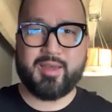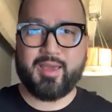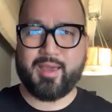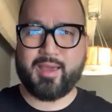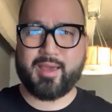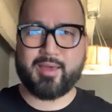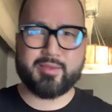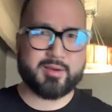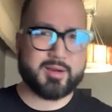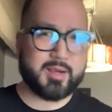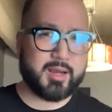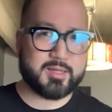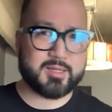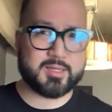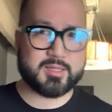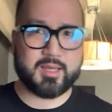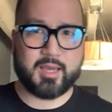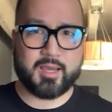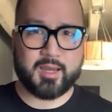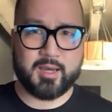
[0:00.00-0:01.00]
And they're kind of
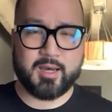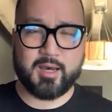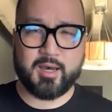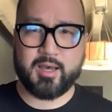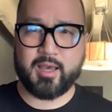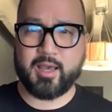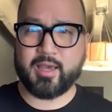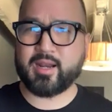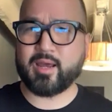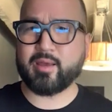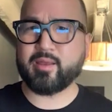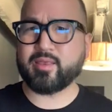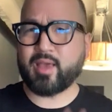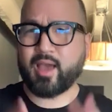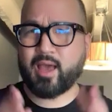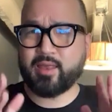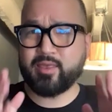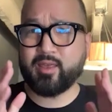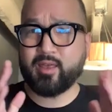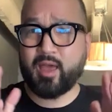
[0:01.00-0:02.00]
just like, huh? And I, I
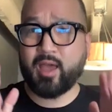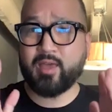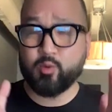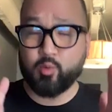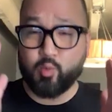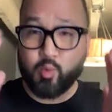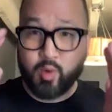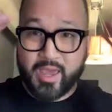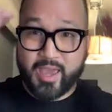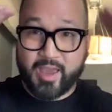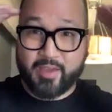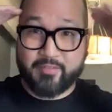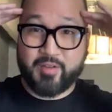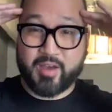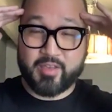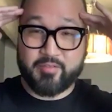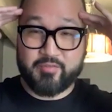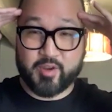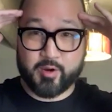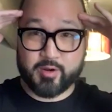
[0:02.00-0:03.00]
and the way I
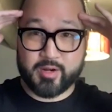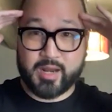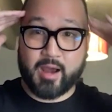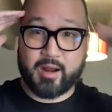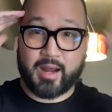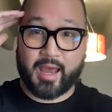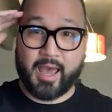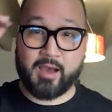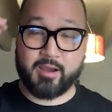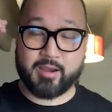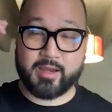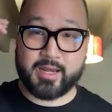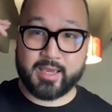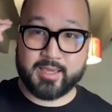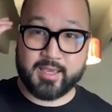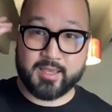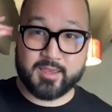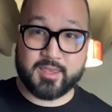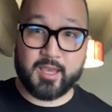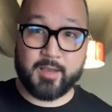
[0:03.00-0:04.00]
finally figured out, how can I
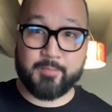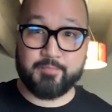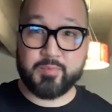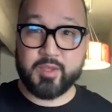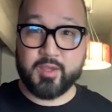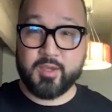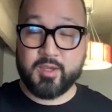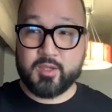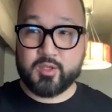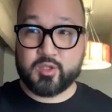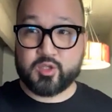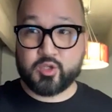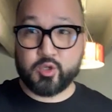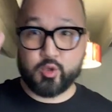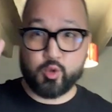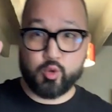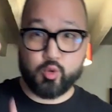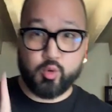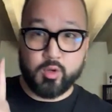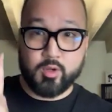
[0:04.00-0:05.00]
get them
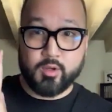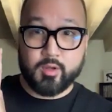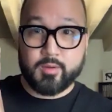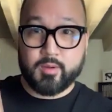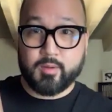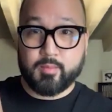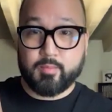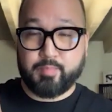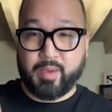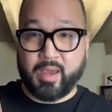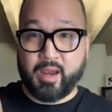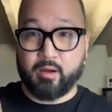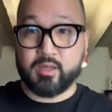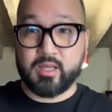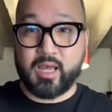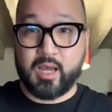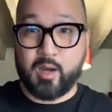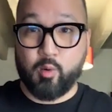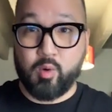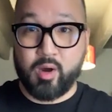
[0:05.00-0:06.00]
to
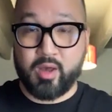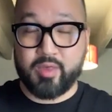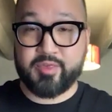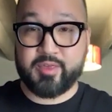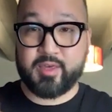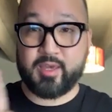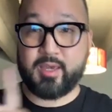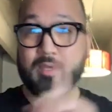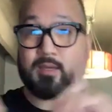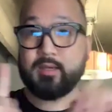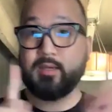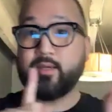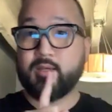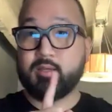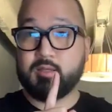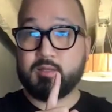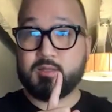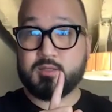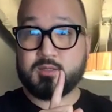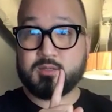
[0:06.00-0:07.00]
parallel one thing
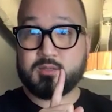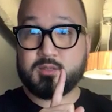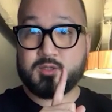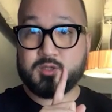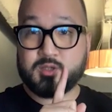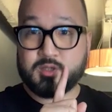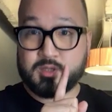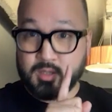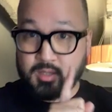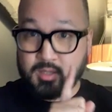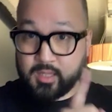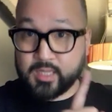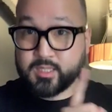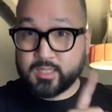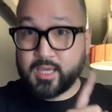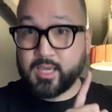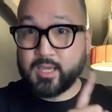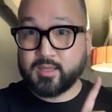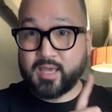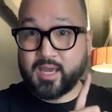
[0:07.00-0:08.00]
to this
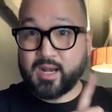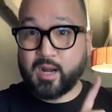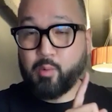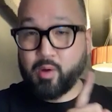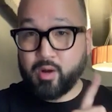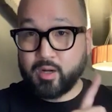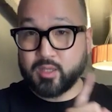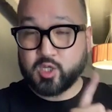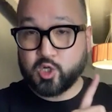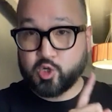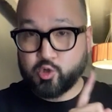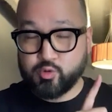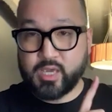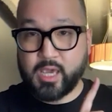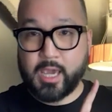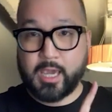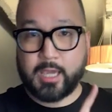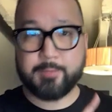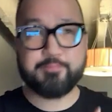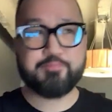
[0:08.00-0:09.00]
thing that I wanted to
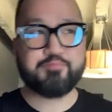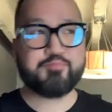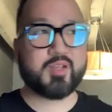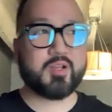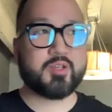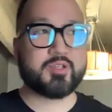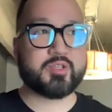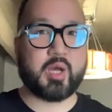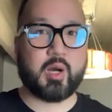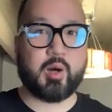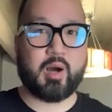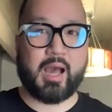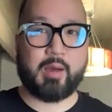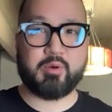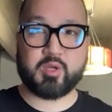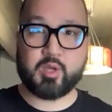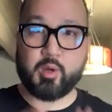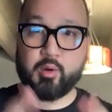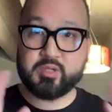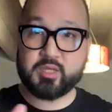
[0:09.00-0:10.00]
create? So I
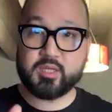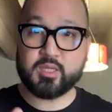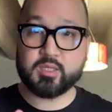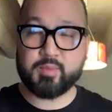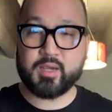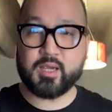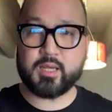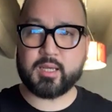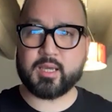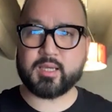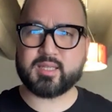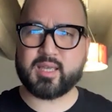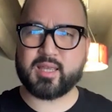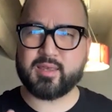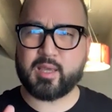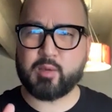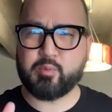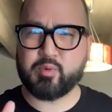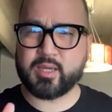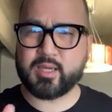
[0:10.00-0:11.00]
would go into these meetings, then
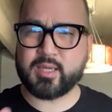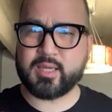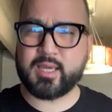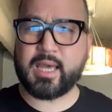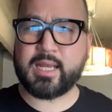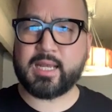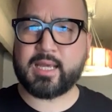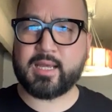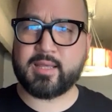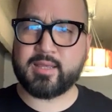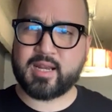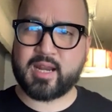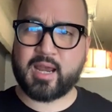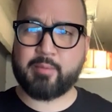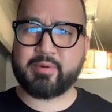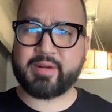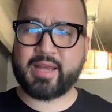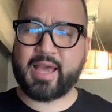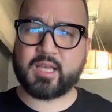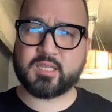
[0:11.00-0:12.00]
they wouldn't get it. And then I
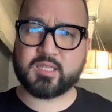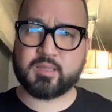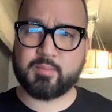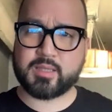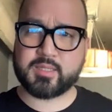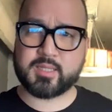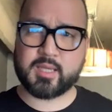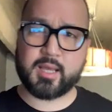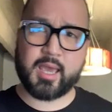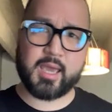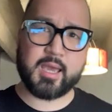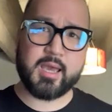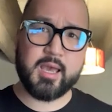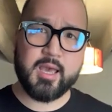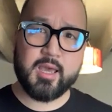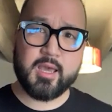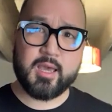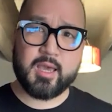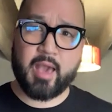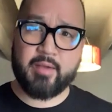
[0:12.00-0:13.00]
would ask them, I'd say, hey,
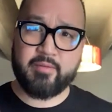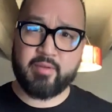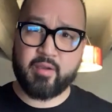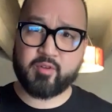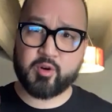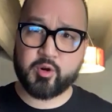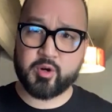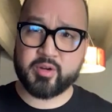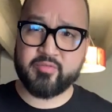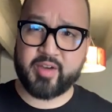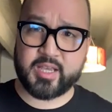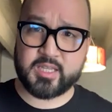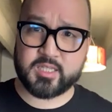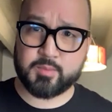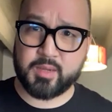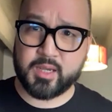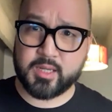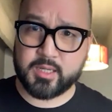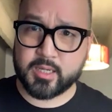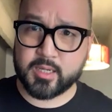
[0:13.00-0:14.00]
have you ever heard of Vice
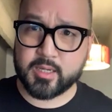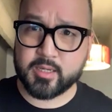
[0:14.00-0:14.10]
Media?